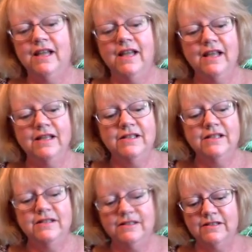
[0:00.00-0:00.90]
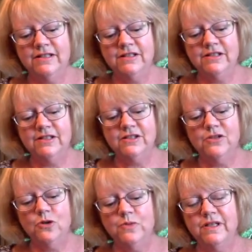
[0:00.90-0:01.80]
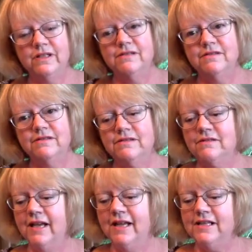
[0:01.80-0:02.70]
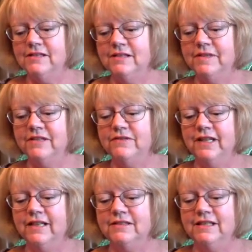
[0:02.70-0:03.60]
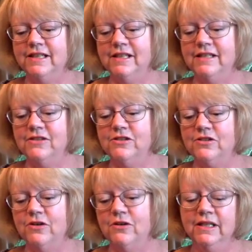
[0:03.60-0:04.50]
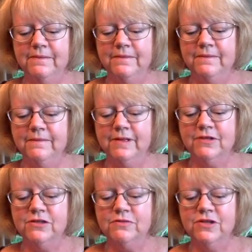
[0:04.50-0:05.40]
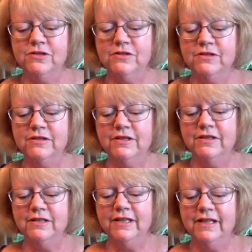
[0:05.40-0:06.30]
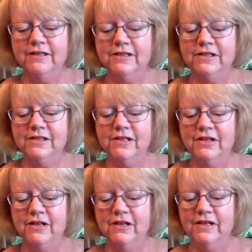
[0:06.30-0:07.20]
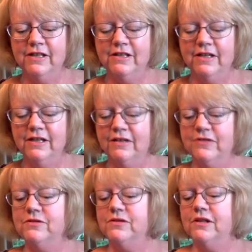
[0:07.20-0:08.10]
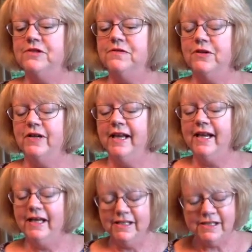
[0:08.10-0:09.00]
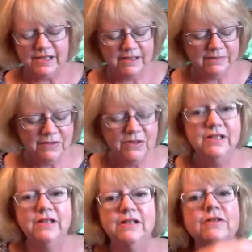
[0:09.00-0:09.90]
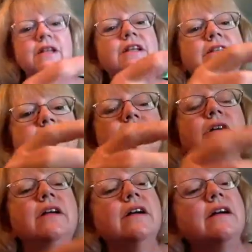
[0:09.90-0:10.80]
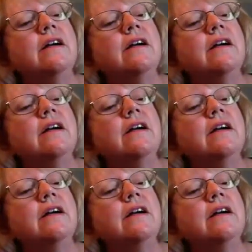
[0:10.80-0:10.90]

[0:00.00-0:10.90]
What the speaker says: And this is a soap that has a little bit of lanolin in, so it just returns a little of the lanolin to the yarn, and also is nice for your hands. Let me read the ingredients for you.